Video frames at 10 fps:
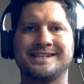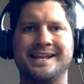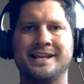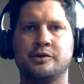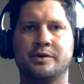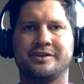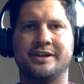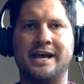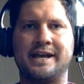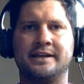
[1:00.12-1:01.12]
get into it
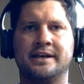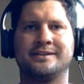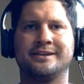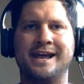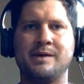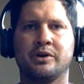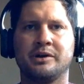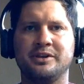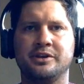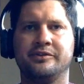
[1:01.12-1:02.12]
tonight. Tonight we're
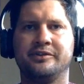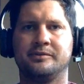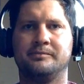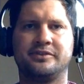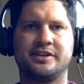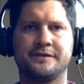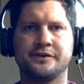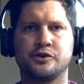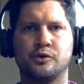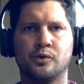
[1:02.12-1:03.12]
going to be using some
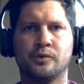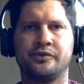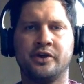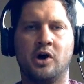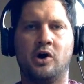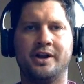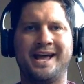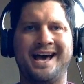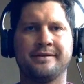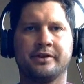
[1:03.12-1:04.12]
different tools on
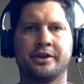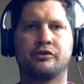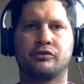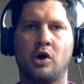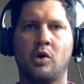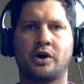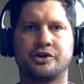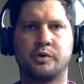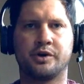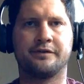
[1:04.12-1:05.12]
how to really grow our
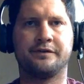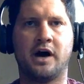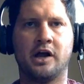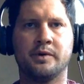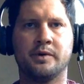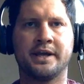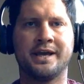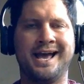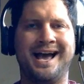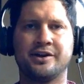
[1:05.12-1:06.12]
Twitter following,
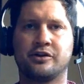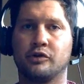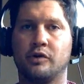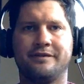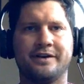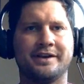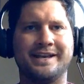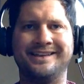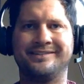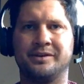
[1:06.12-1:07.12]
how to grow it very
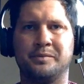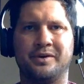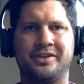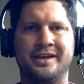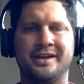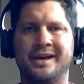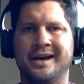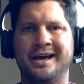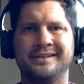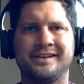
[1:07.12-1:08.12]
easily within,
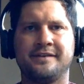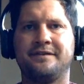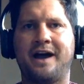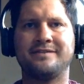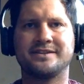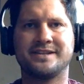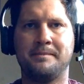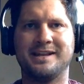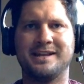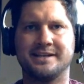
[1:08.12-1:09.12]
I'd say 5 to
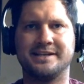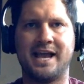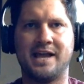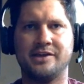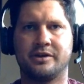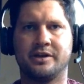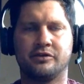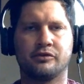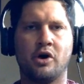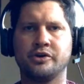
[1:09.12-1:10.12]
10 minutes a day. You can
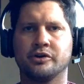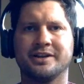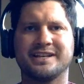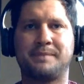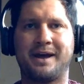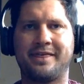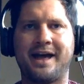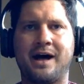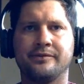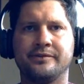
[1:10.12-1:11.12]
grow your list by
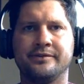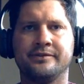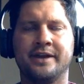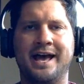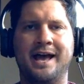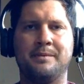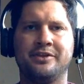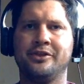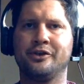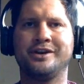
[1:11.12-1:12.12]
thousands. And
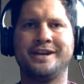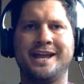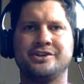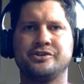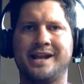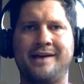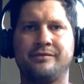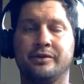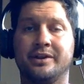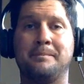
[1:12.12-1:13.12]
within 30 days, you can
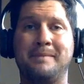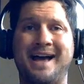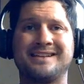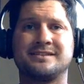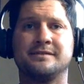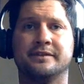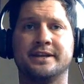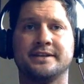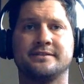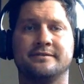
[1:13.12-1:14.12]
have really a massive
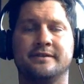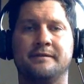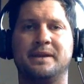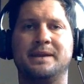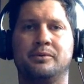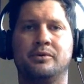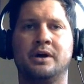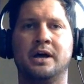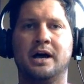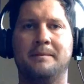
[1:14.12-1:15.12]
list of people,
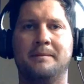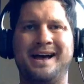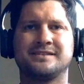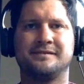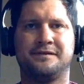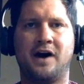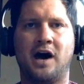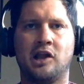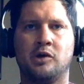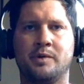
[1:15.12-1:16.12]
a massive
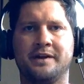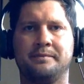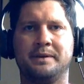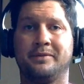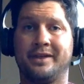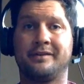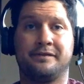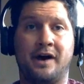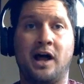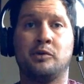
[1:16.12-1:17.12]
following of people that are
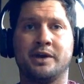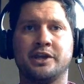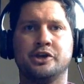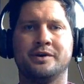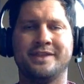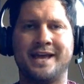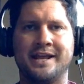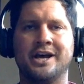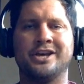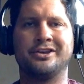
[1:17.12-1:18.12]
following you and
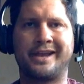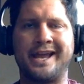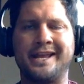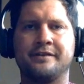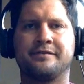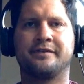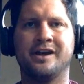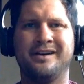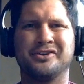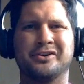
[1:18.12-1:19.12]
that you're getting in front
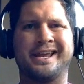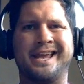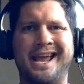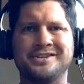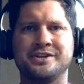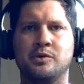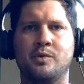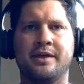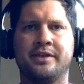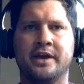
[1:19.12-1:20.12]
of, you're engaging
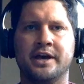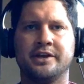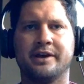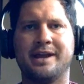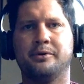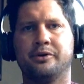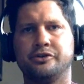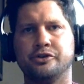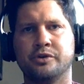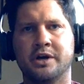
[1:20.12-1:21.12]
with. You're able
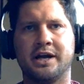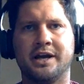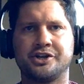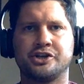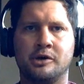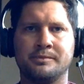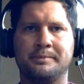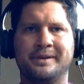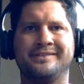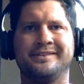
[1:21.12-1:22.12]
to kind of show them your
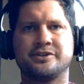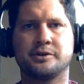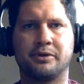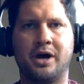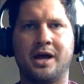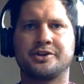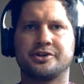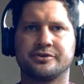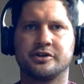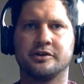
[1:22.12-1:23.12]
business, your products,
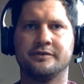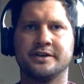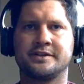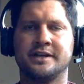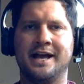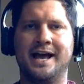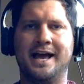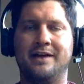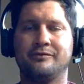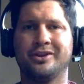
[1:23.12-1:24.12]
your service,
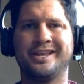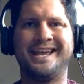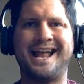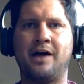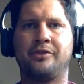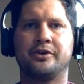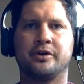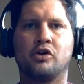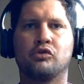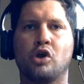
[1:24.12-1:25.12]
and really get out there
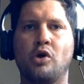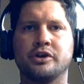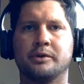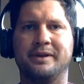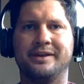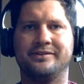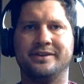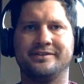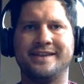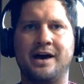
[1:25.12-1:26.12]
and grow your
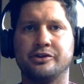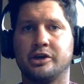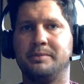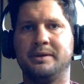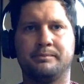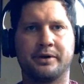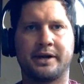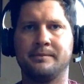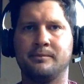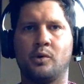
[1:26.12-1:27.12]
business. Now, you could be
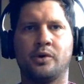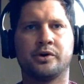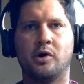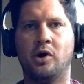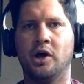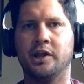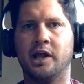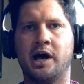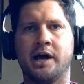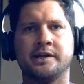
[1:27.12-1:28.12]
brick and mortar,
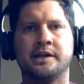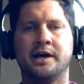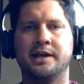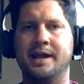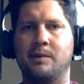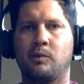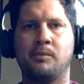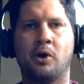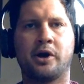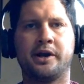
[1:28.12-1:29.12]
online, network
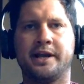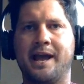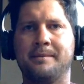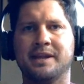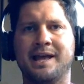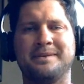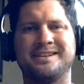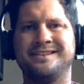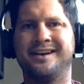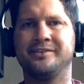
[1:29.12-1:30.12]
marketing, MLM.
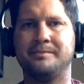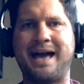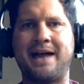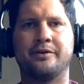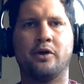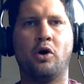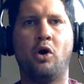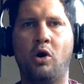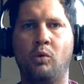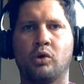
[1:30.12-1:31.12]
It doesn't matter. It
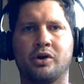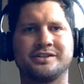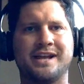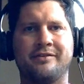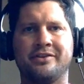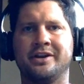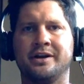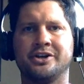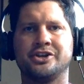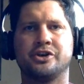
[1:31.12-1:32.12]
all works. Everything
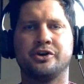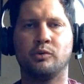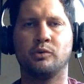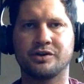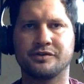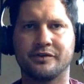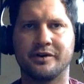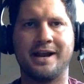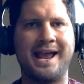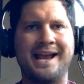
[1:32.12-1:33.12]
I'm going to show you works
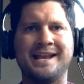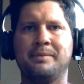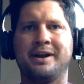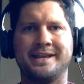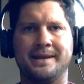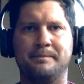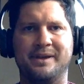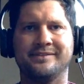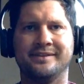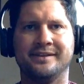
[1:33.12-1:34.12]
for anybody in
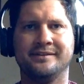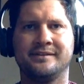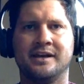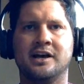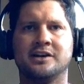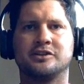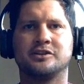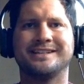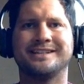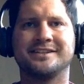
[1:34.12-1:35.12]
business. So
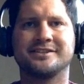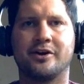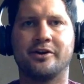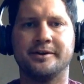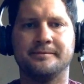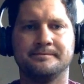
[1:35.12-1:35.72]
let's get started.